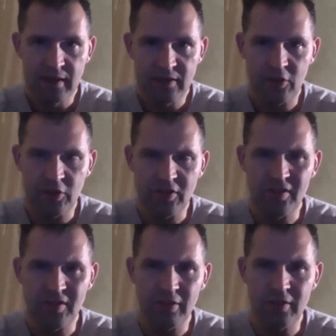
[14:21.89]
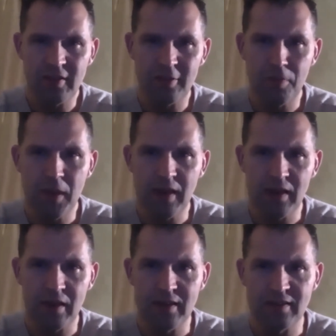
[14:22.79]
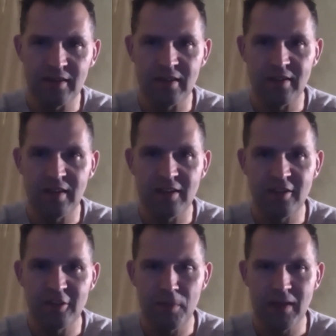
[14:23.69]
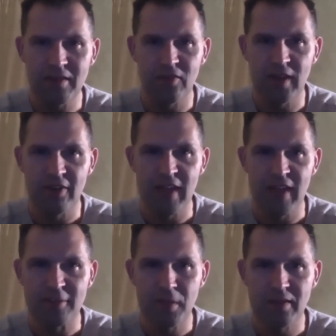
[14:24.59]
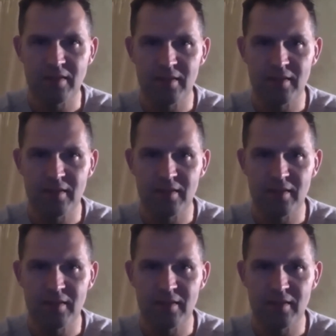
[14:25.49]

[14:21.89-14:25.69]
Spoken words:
So do you still anticipate at least a contentious pace, if not a fast pace?